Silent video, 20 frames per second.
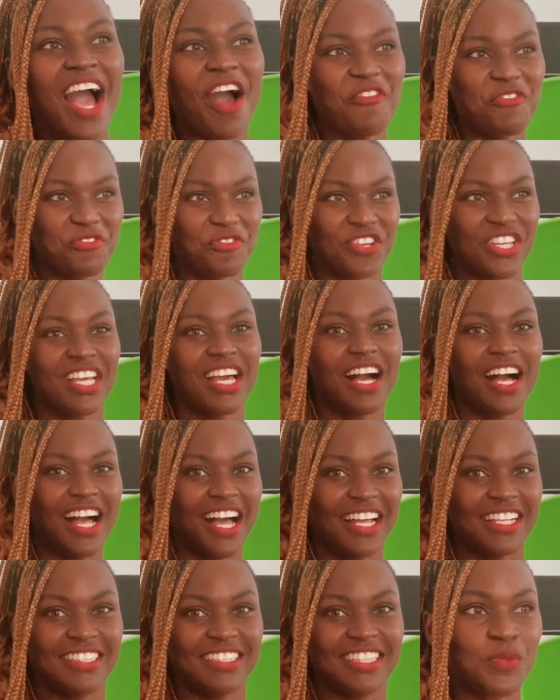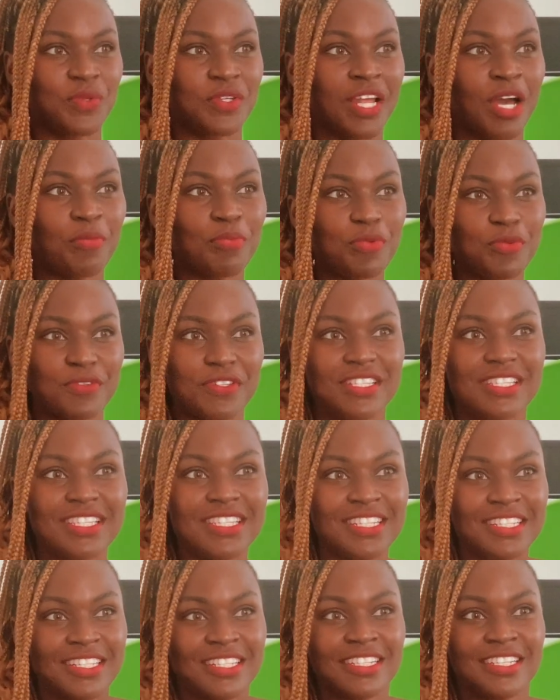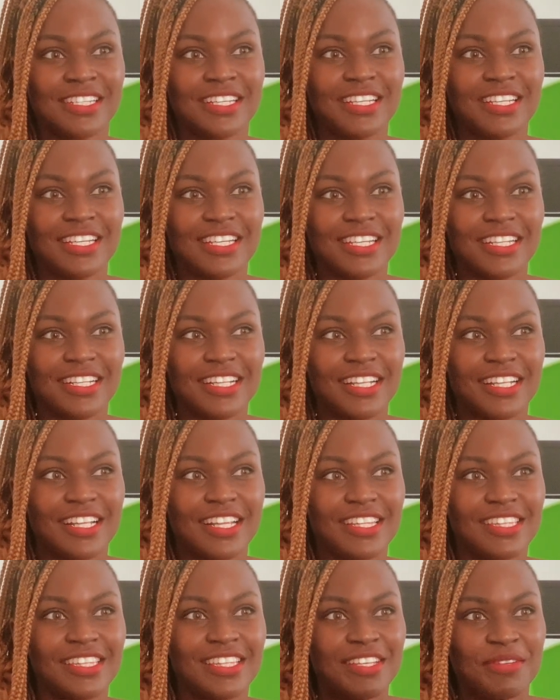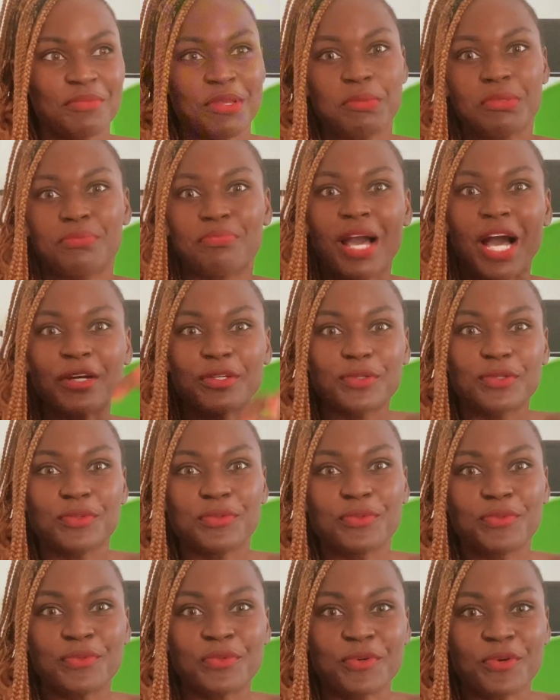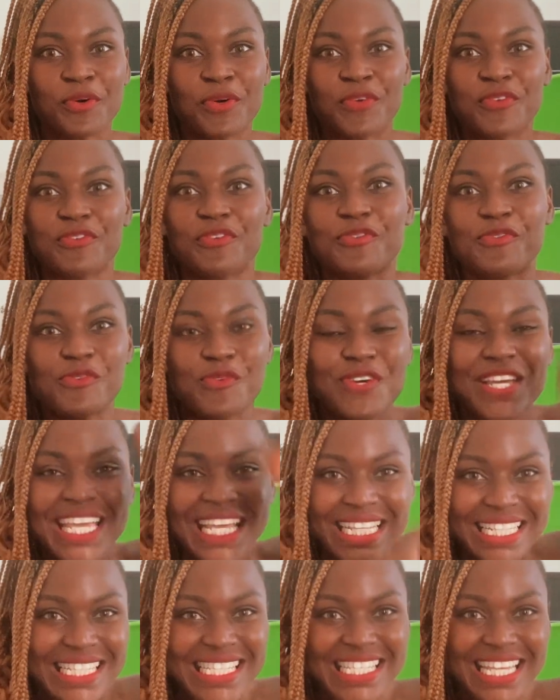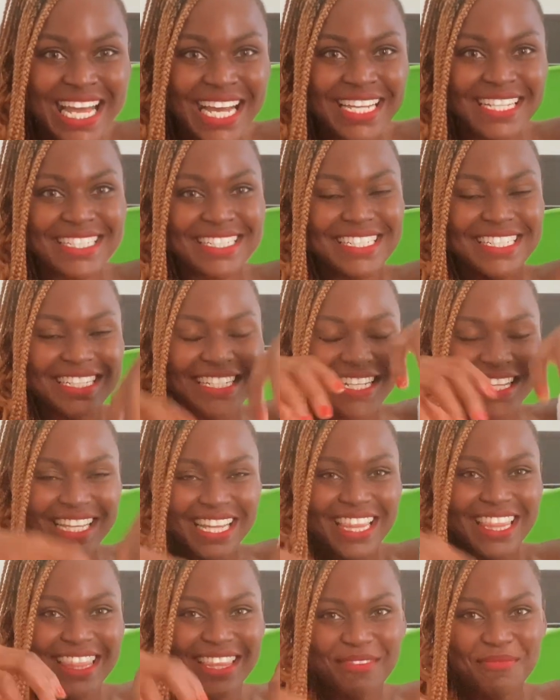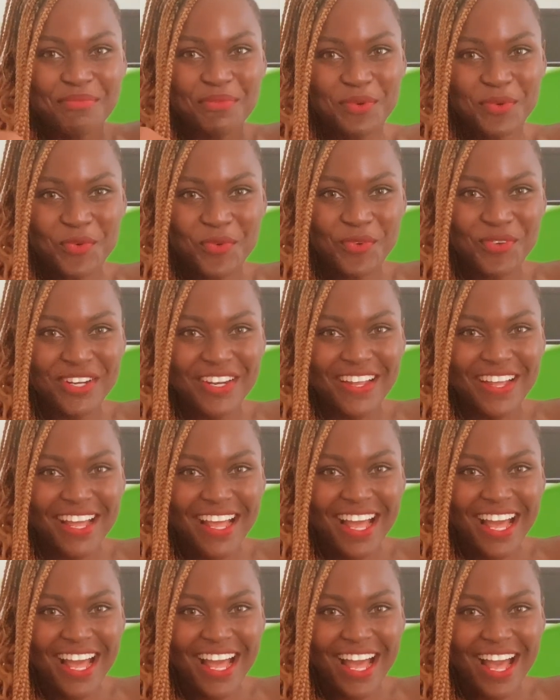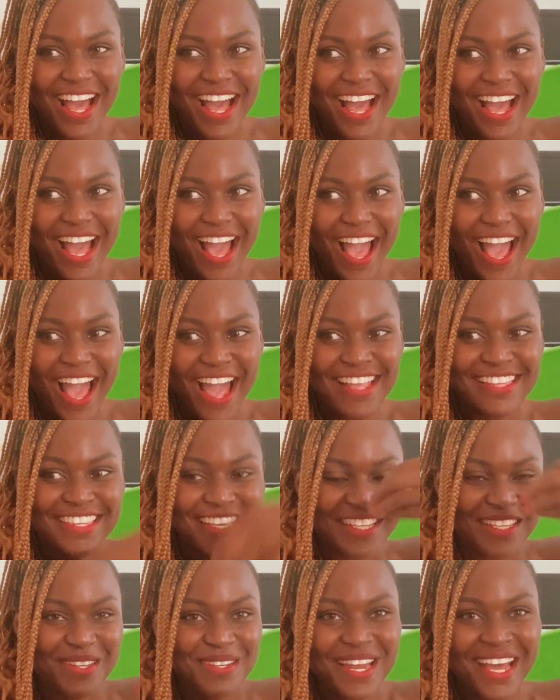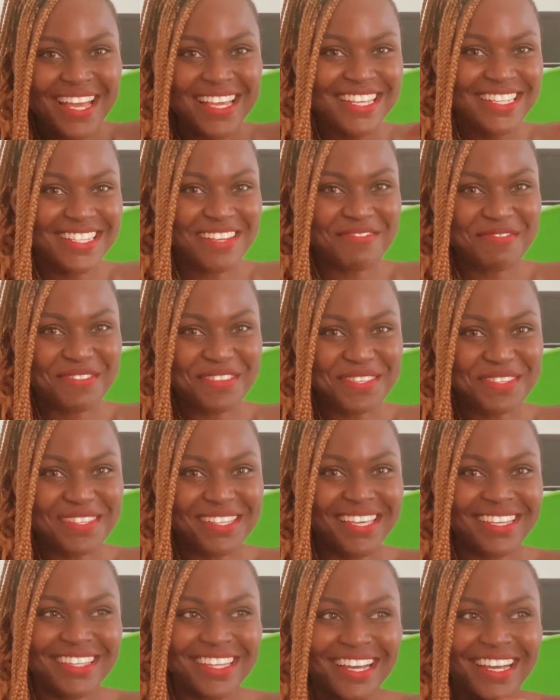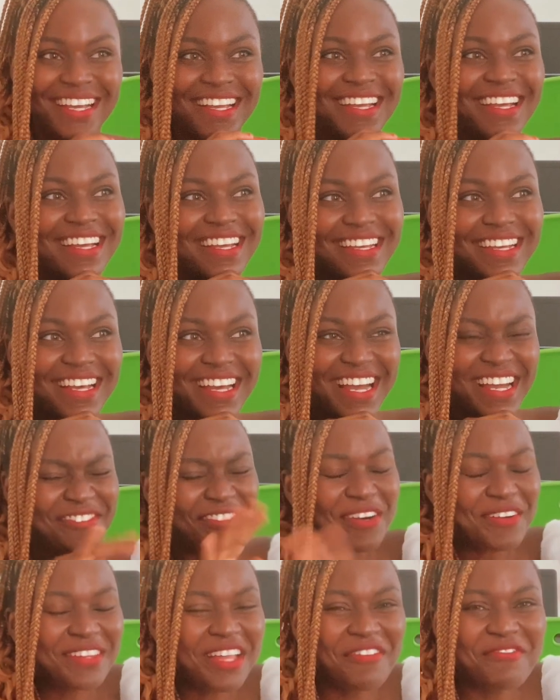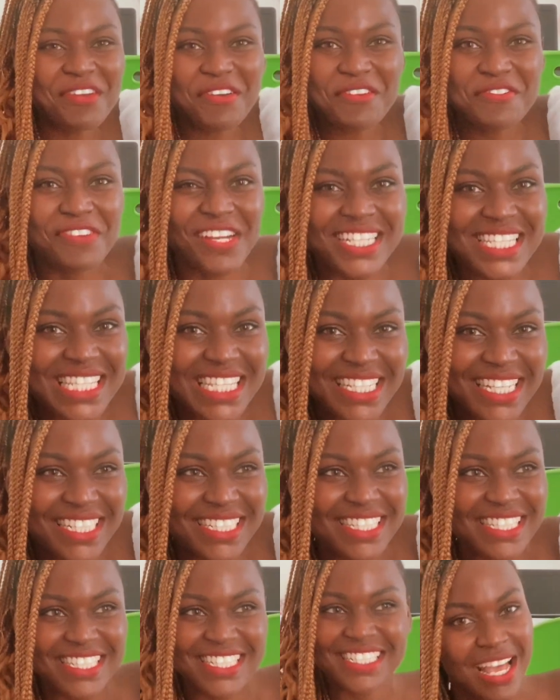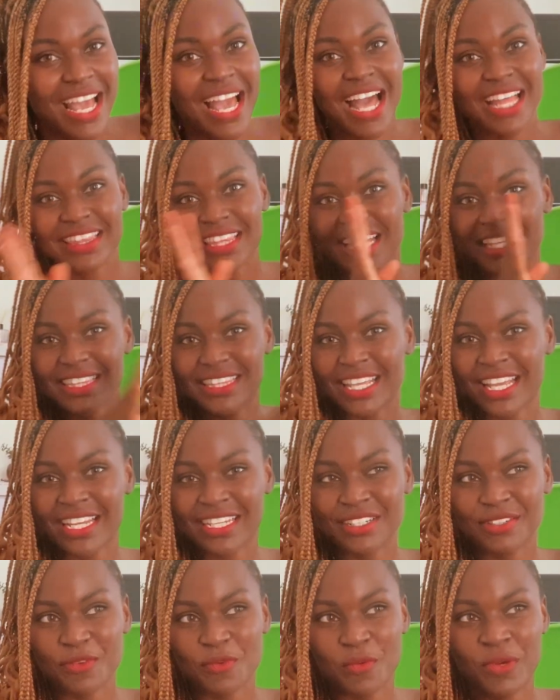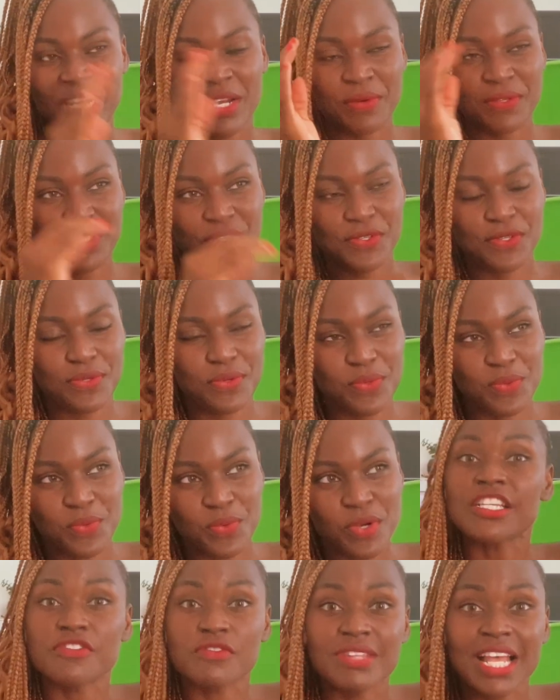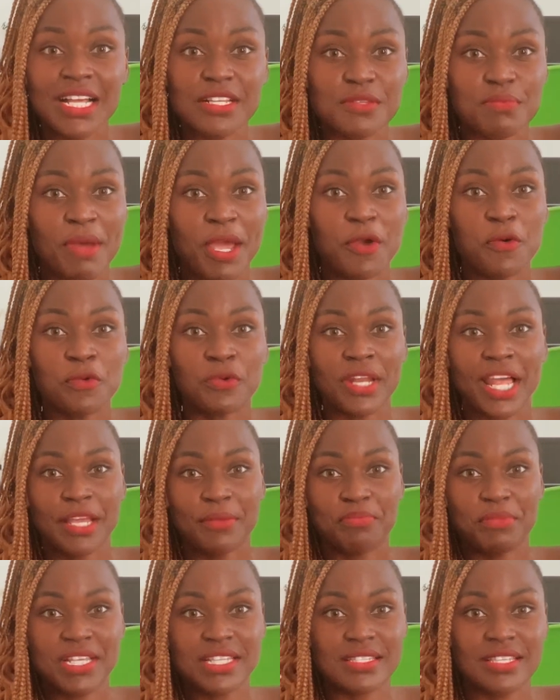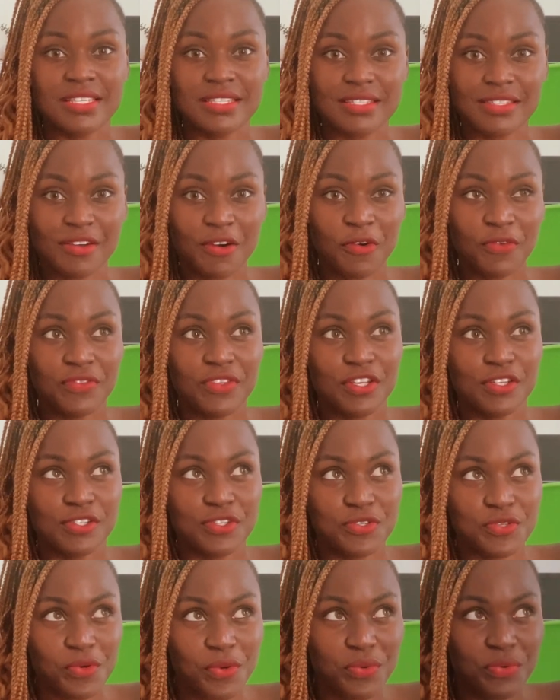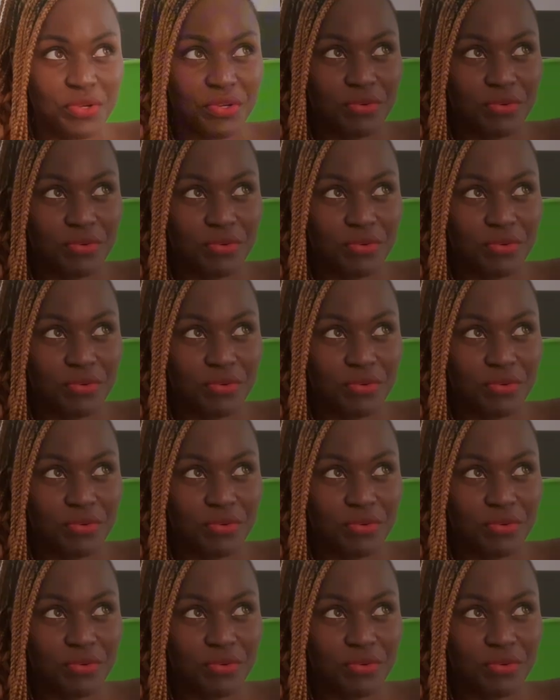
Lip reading: African. You now put the maybe banku or fufu inside the bowl, and then you now eat everything together. I found that very fascinating. I had that then when I was in school. That's my own like basis of the story,